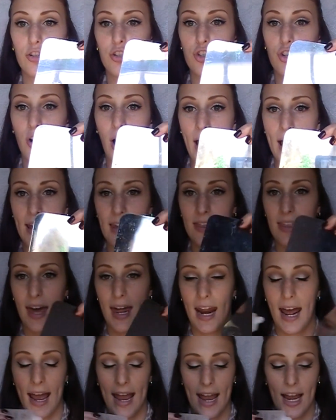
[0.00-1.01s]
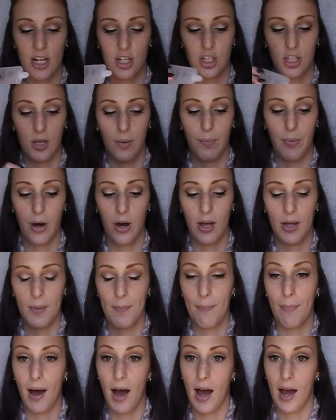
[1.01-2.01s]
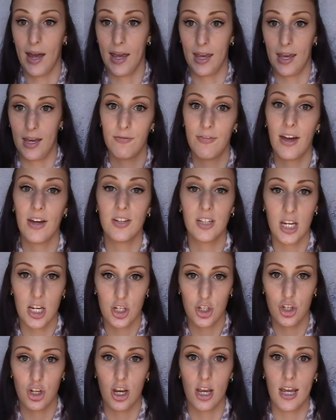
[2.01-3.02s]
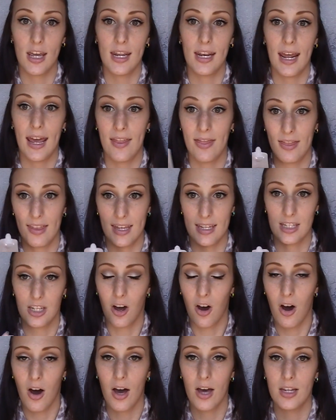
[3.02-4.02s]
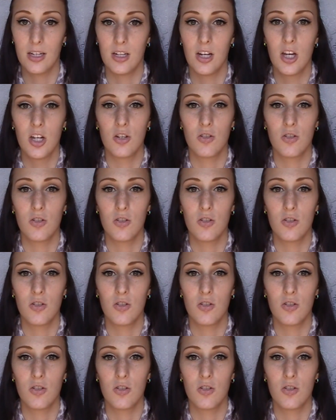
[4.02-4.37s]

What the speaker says: tray that I actually put my foundation and this on,